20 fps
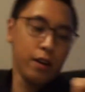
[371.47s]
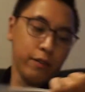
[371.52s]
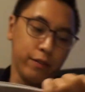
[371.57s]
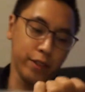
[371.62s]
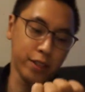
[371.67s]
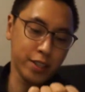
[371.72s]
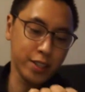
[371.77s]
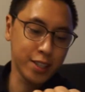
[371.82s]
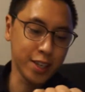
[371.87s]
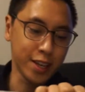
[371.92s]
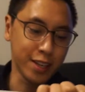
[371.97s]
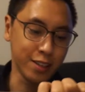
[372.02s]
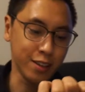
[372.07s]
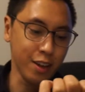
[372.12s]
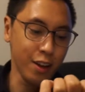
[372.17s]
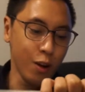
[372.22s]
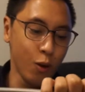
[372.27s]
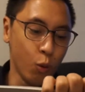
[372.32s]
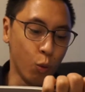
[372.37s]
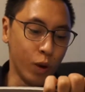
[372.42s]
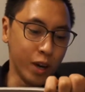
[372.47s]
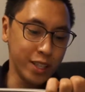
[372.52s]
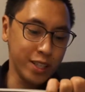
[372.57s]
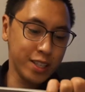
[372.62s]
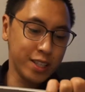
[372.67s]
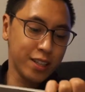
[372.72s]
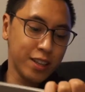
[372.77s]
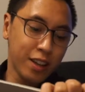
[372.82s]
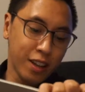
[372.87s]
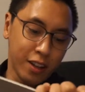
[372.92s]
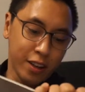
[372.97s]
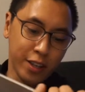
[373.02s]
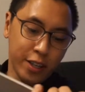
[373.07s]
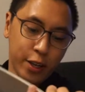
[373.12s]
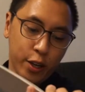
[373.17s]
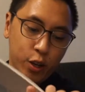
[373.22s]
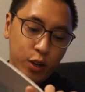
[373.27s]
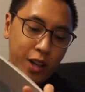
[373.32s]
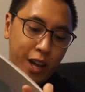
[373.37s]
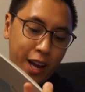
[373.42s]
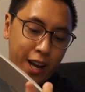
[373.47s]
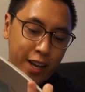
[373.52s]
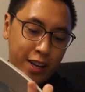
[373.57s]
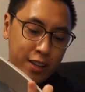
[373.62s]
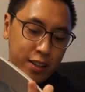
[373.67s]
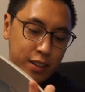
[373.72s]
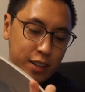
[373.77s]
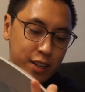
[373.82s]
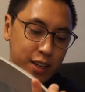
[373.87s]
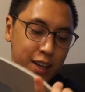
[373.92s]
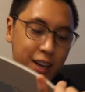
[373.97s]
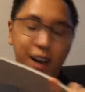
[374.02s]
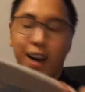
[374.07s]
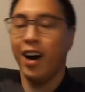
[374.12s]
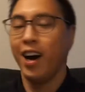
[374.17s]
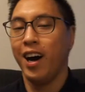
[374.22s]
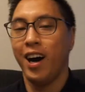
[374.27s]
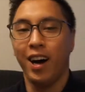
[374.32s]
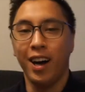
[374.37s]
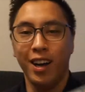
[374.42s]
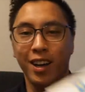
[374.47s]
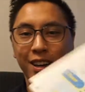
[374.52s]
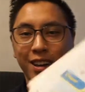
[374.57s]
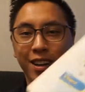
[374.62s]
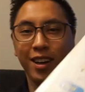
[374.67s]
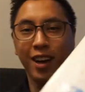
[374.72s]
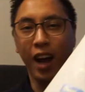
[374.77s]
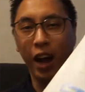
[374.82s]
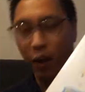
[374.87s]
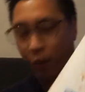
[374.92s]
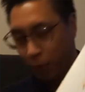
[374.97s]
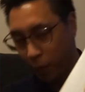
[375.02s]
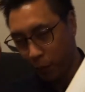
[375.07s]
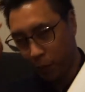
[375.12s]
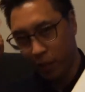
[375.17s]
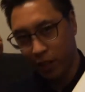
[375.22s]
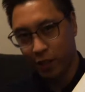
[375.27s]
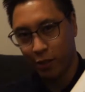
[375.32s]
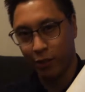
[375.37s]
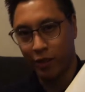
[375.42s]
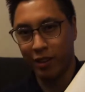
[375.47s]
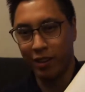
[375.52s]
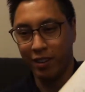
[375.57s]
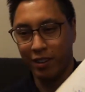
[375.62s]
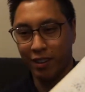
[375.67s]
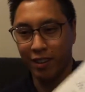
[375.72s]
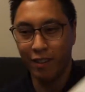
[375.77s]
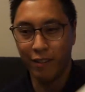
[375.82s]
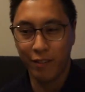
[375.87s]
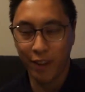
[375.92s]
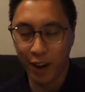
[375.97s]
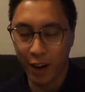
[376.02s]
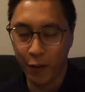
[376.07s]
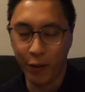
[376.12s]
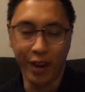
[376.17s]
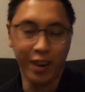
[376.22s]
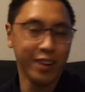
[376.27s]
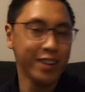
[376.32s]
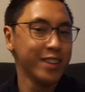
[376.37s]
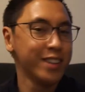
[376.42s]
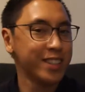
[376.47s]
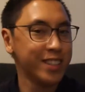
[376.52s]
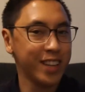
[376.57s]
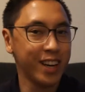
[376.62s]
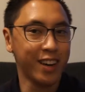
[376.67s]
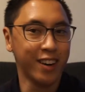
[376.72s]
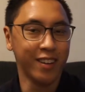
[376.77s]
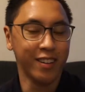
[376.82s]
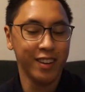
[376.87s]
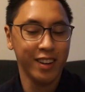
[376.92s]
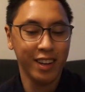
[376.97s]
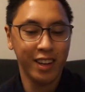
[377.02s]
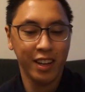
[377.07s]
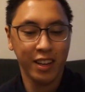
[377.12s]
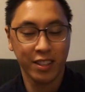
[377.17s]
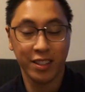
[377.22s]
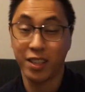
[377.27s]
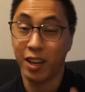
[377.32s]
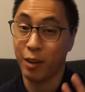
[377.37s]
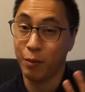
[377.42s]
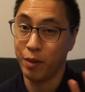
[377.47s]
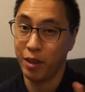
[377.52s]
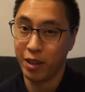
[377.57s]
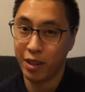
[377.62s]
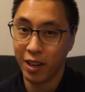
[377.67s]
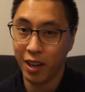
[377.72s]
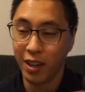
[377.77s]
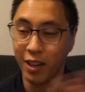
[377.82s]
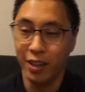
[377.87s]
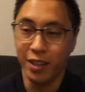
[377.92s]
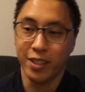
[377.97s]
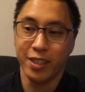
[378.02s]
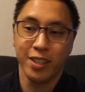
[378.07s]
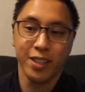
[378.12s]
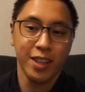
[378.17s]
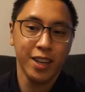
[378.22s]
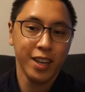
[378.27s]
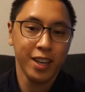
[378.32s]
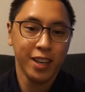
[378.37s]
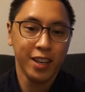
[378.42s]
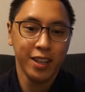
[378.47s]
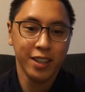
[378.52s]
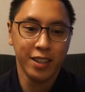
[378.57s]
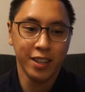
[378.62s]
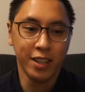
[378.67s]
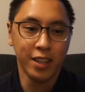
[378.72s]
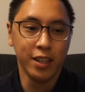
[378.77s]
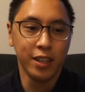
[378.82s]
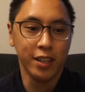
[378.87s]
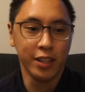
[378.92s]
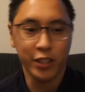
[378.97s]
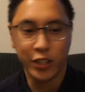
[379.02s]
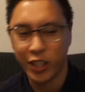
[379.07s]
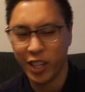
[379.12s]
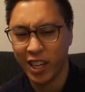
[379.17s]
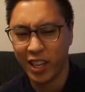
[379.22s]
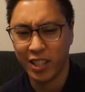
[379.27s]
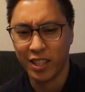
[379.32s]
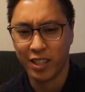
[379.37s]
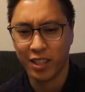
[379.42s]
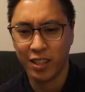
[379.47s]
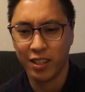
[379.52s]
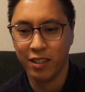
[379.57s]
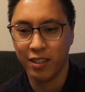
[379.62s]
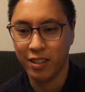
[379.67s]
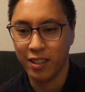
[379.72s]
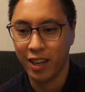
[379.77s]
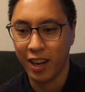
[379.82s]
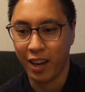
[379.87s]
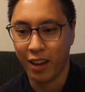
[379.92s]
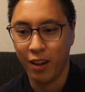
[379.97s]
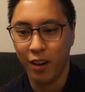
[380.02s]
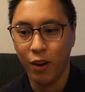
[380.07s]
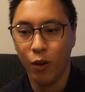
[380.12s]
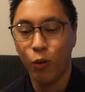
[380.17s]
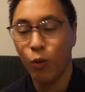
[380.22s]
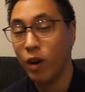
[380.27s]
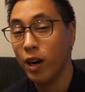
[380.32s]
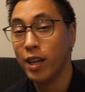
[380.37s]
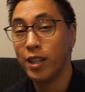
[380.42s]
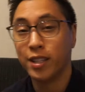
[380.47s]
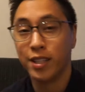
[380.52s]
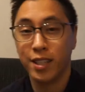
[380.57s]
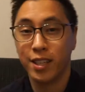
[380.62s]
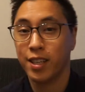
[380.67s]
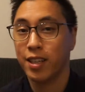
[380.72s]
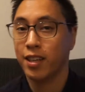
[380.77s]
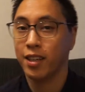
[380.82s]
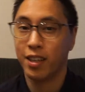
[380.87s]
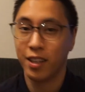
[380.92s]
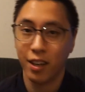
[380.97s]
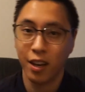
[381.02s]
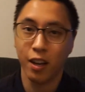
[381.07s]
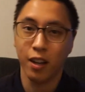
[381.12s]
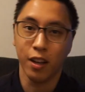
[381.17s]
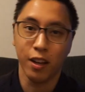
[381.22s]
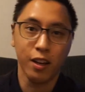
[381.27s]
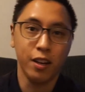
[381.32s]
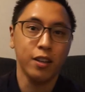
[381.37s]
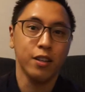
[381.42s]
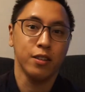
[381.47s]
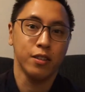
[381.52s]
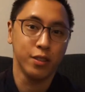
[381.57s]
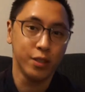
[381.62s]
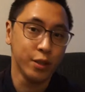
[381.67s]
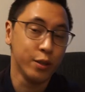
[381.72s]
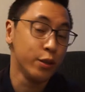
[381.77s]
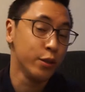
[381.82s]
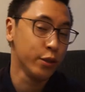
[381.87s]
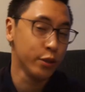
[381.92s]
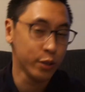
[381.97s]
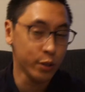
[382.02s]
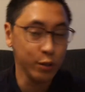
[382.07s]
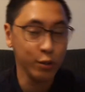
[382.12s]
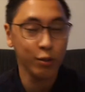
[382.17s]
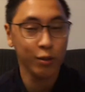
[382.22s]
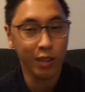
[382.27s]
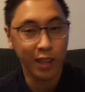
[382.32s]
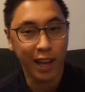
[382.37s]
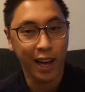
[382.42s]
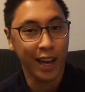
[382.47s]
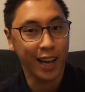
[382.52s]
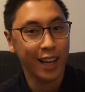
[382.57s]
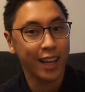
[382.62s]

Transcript: this says, what color do you like? I remember this one very well. So it's talking about colors. The chant goes like, what color do you like?